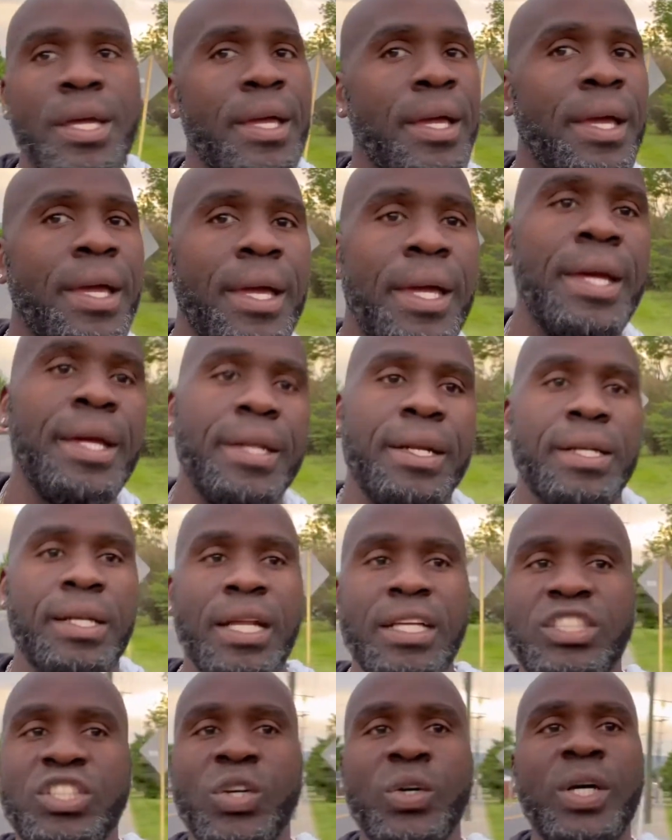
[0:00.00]
and
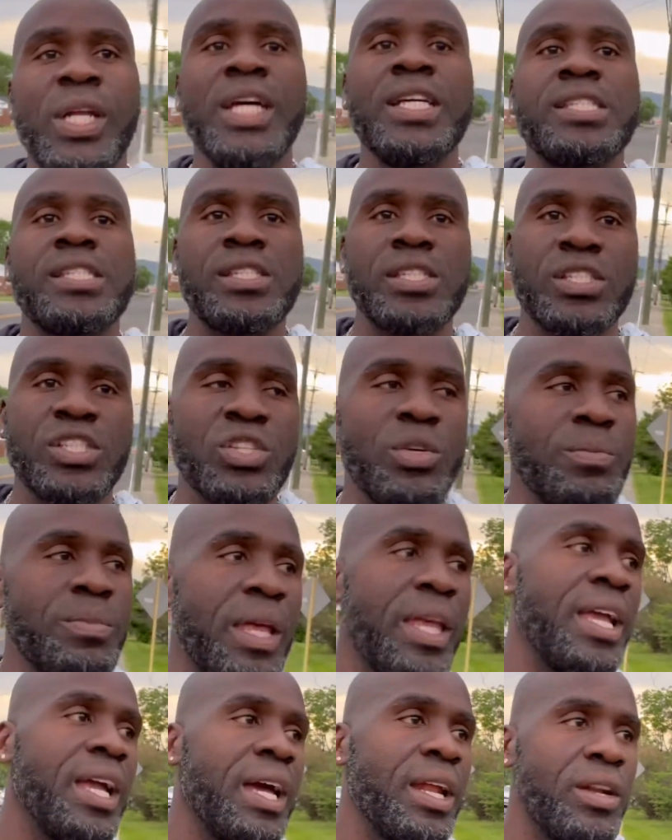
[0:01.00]
that's all it is. So
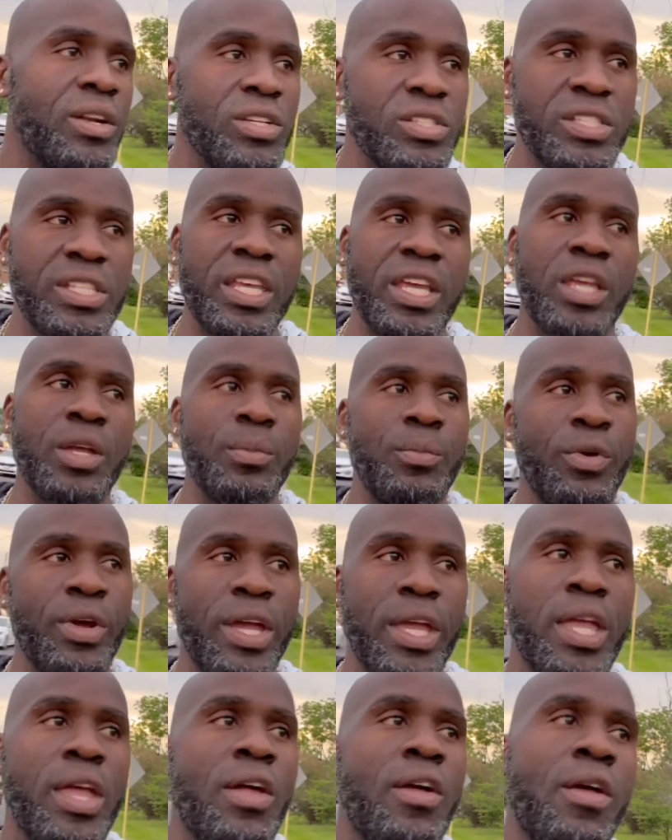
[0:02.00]
sometimes you gotta just take a
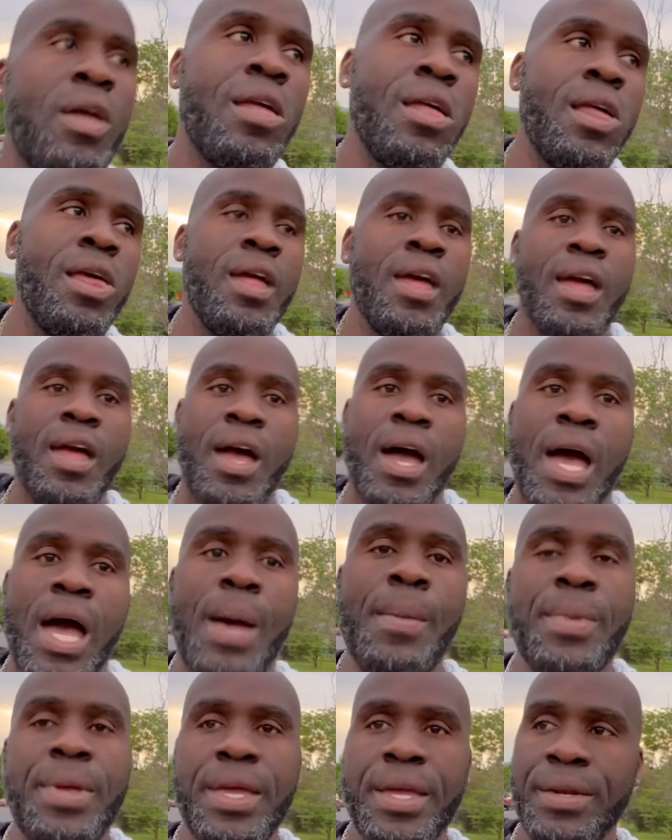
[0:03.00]
break. I
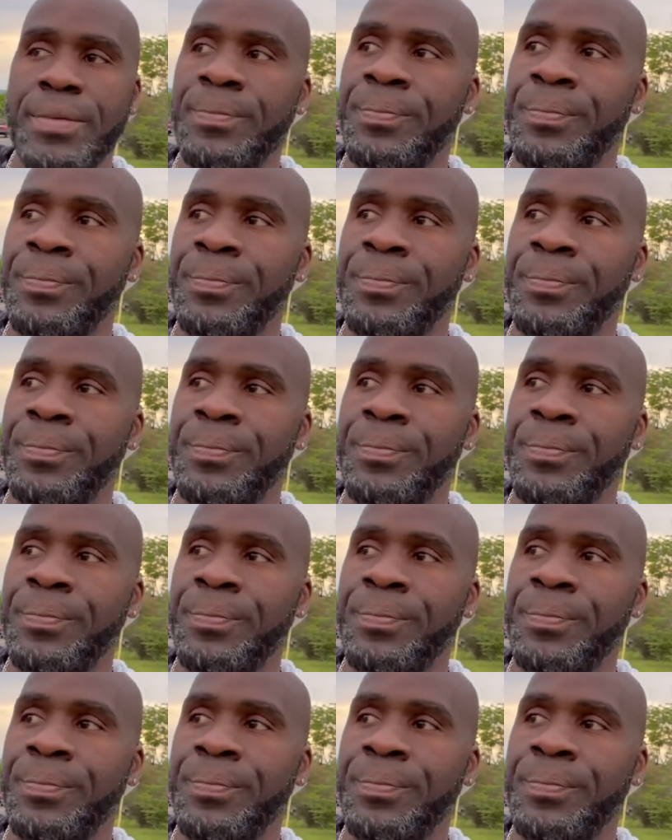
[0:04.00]
mean,